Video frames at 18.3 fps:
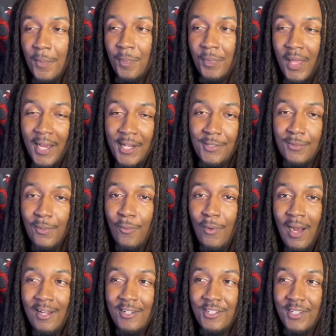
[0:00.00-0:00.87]
thanks for
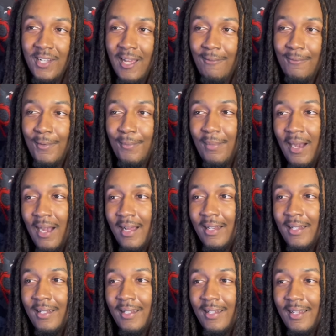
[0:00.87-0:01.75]
watching,
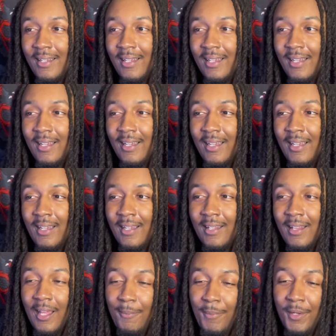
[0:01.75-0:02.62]
everybody.
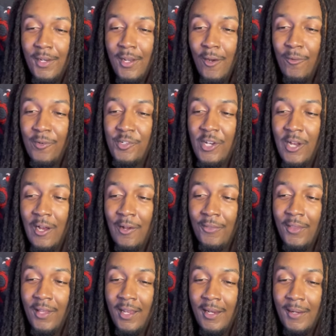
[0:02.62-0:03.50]
Let me know what y'all
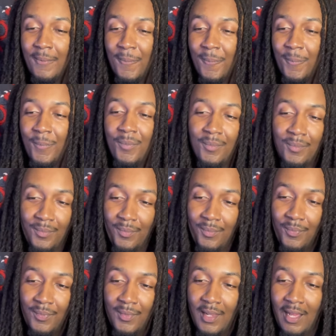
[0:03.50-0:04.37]
think,
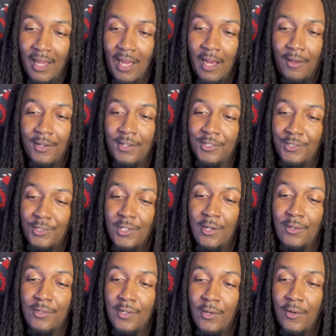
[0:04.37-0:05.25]
how this
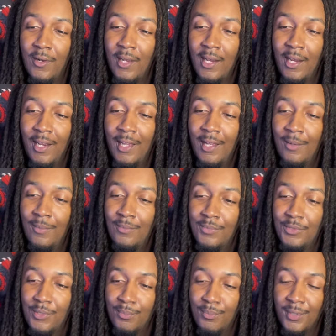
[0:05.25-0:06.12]
show gonna end,
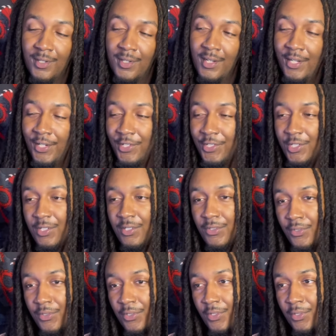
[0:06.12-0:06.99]
some
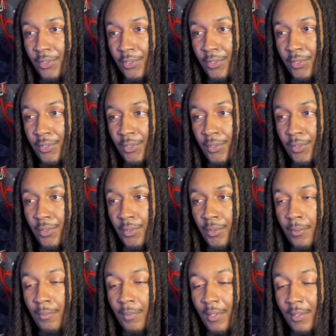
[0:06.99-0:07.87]
predictions.
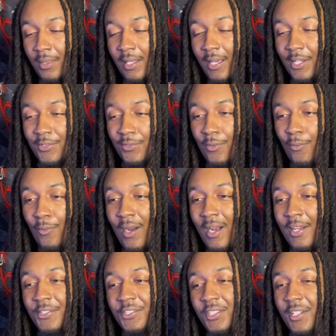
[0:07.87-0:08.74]
But thanks for
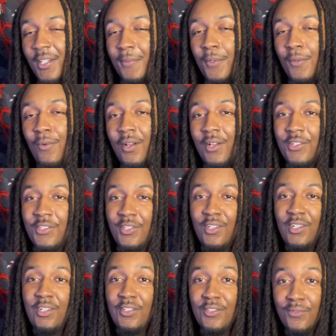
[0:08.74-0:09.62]
watching. If you want to
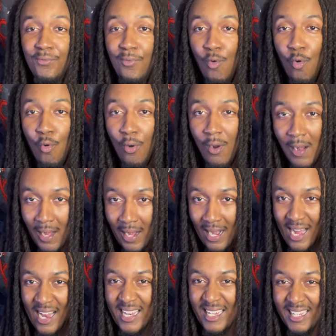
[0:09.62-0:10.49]
see this full
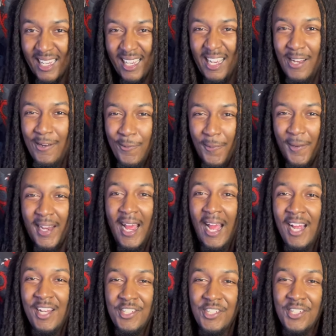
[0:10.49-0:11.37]
uncut
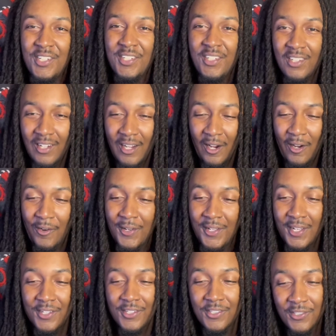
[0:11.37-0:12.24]
reaction, go
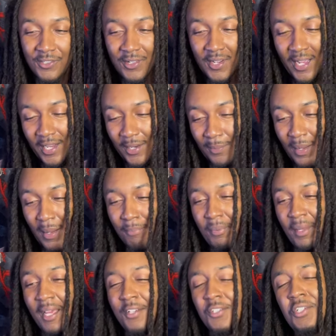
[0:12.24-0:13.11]
ahead and subscribe to my
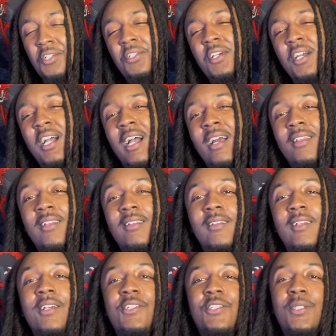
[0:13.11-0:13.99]
Patreon. The
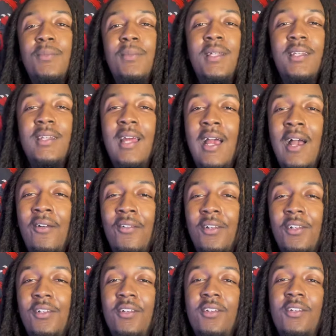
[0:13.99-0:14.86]
link should be
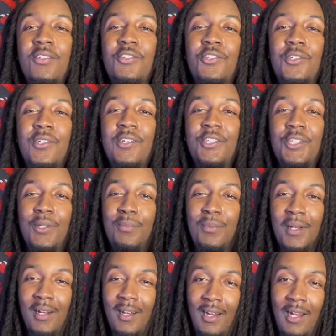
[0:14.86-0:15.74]
down in the
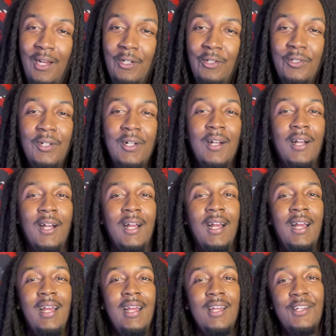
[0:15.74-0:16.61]
description below.
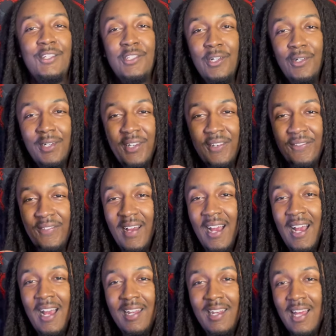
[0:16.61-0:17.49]
It's only
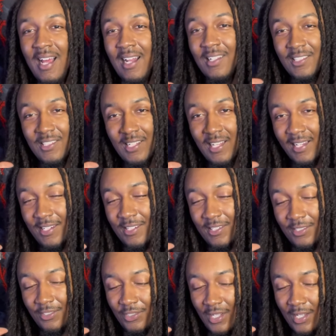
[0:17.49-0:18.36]
$5,
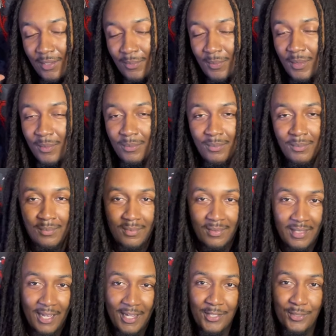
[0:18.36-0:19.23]
ladies and gentlemen.
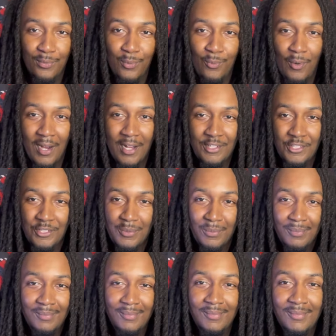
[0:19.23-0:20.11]
Thanks for watching.